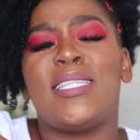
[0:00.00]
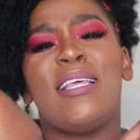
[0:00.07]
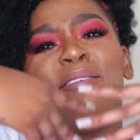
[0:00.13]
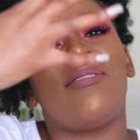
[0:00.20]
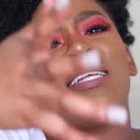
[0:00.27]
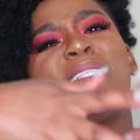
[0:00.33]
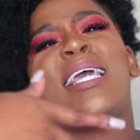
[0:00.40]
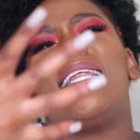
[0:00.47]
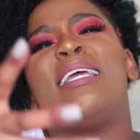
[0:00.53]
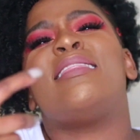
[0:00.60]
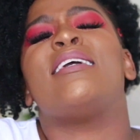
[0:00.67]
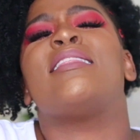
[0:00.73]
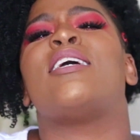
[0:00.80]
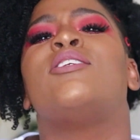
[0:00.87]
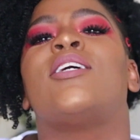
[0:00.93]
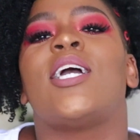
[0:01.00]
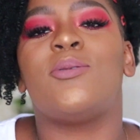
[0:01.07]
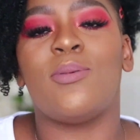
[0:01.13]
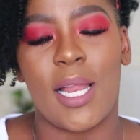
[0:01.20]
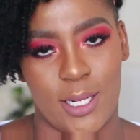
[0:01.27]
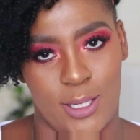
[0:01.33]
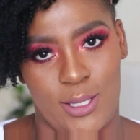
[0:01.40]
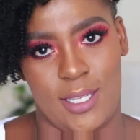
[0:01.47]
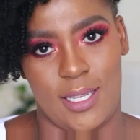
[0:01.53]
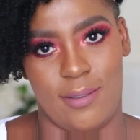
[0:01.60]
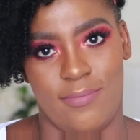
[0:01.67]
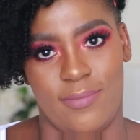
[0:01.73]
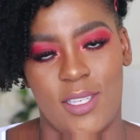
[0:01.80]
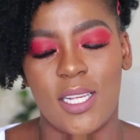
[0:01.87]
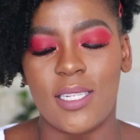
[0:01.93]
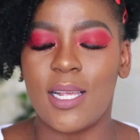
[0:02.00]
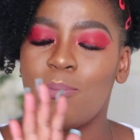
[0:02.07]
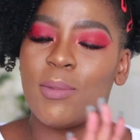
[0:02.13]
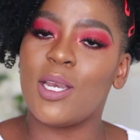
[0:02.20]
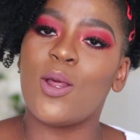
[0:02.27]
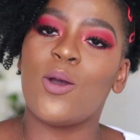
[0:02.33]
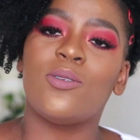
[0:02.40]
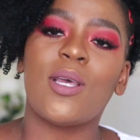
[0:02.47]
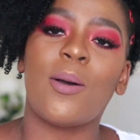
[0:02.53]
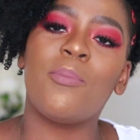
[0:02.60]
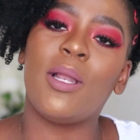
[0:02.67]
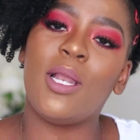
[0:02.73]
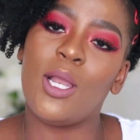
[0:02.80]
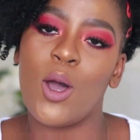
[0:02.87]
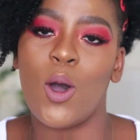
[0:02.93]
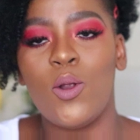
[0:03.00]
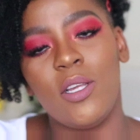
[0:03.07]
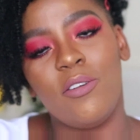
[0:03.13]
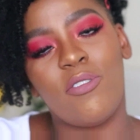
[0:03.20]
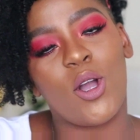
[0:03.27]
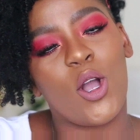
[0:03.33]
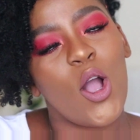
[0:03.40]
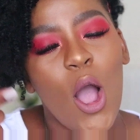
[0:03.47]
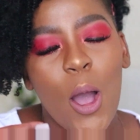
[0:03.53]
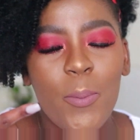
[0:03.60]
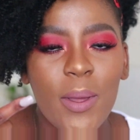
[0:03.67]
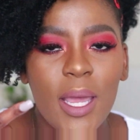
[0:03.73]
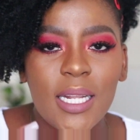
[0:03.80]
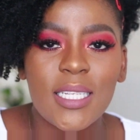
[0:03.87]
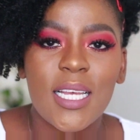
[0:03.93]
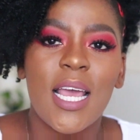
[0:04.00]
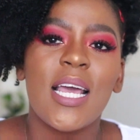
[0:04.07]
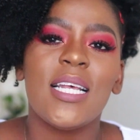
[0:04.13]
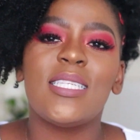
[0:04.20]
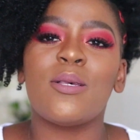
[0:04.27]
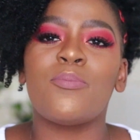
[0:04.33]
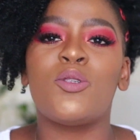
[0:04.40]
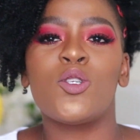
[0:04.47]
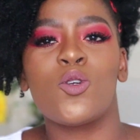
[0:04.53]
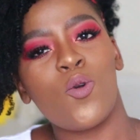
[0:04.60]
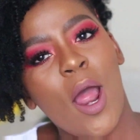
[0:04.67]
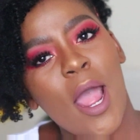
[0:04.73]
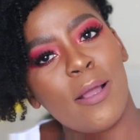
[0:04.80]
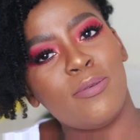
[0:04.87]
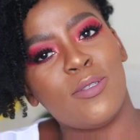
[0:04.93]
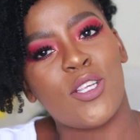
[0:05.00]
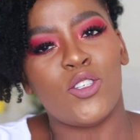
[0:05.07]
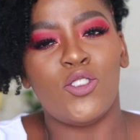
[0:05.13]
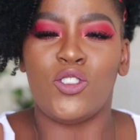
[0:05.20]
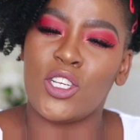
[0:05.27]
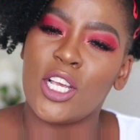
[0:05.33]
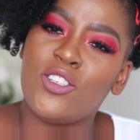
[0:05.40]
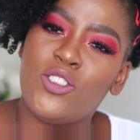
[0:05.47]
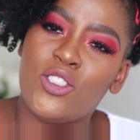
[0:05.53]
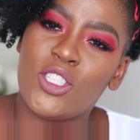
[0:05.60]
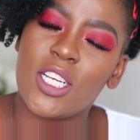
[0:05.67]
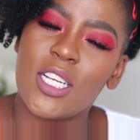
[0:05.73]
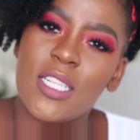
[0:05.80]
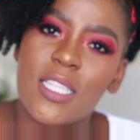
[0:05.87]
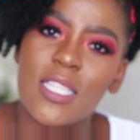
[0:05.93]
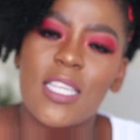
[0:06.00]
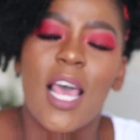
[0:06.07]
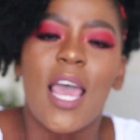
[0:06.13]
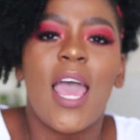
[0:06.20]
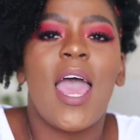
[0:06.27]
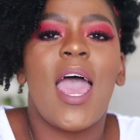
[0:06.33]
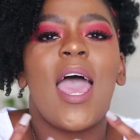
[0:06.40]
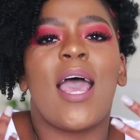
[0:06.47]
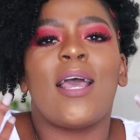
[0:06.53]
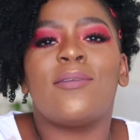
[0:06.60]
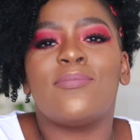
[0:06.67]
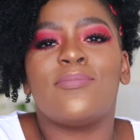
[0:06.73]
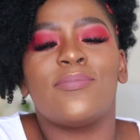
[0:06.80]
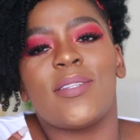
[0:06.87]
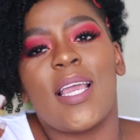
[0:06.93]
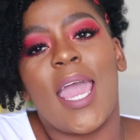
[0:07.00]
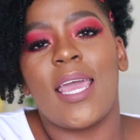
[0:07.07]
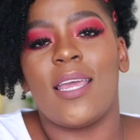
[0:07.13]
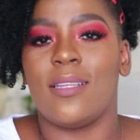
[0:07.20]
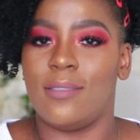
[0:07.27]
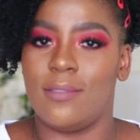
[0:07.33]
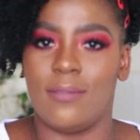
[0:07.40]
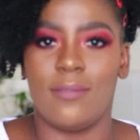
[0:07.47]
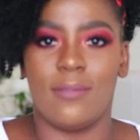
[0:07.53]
if there's anything that you guys would like to see, just let me know down below. Leave a comment, subscribe, suggestions. Hey,